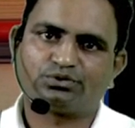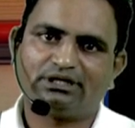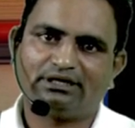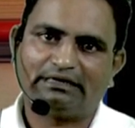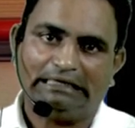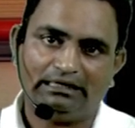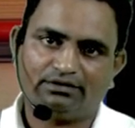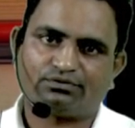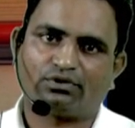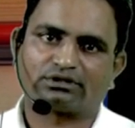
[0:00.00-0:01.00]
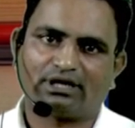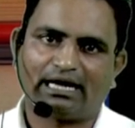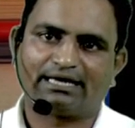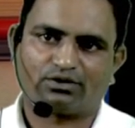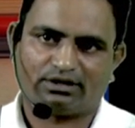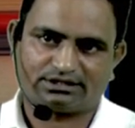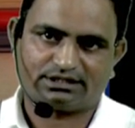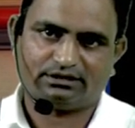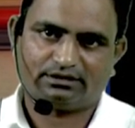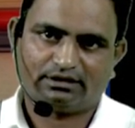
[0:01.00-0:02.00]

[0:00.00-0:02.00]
the need for the high quality.